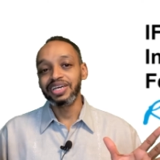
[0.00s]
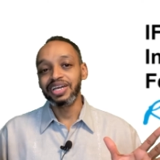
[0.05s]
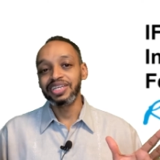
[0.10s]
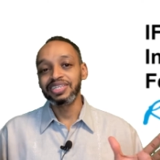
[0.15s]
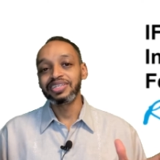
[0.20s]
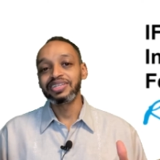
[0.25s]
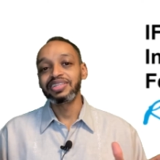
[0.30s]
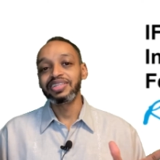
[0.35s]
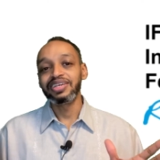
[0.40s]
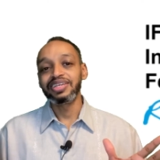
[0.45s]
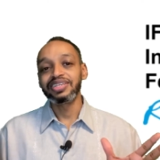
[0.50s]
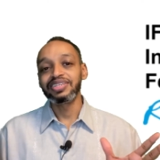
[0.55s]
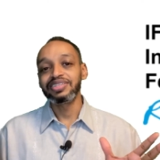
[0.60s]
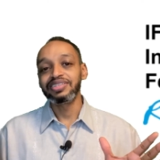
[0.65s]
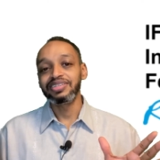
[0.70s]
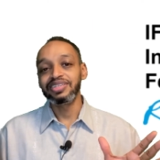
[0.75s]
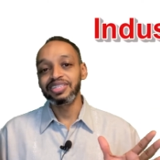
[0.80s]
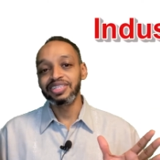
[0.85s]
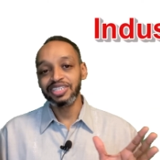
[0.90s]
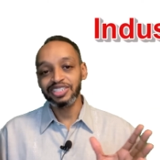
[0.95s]
either like
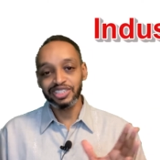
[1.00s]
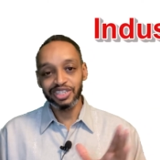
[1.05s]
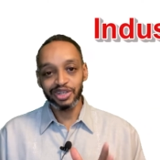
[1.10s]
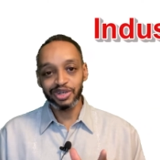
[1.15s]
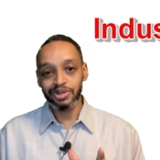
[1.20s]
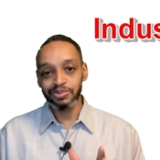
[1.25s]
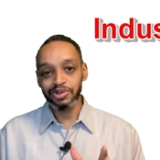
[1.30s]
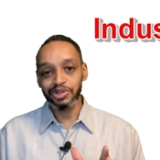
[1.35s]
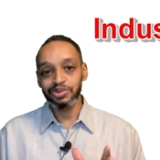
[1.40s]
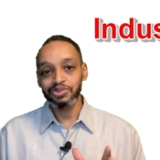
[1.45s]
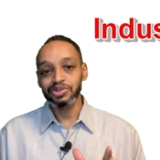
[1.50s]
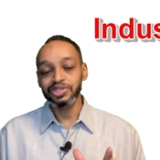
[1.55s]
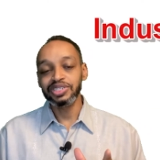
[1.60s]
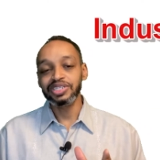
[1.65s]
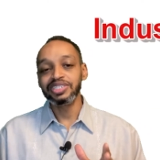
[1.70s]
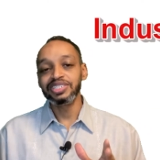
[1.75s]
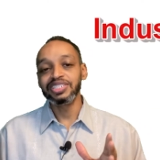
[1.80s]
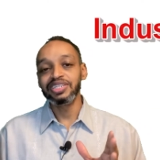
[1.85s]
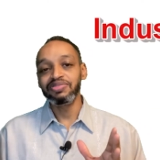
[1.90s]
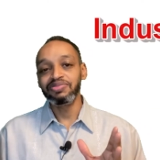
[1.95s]
industrial robot,
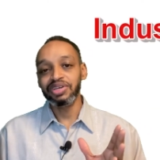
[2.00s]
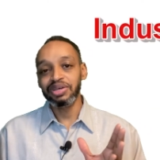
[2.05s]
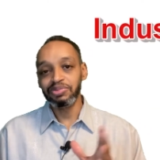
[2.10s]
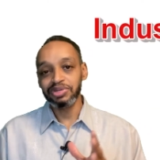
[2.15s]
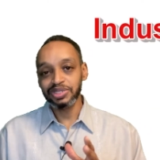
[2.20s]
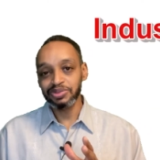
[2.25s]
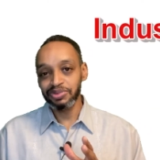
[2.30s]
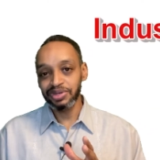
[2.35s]
which is the famous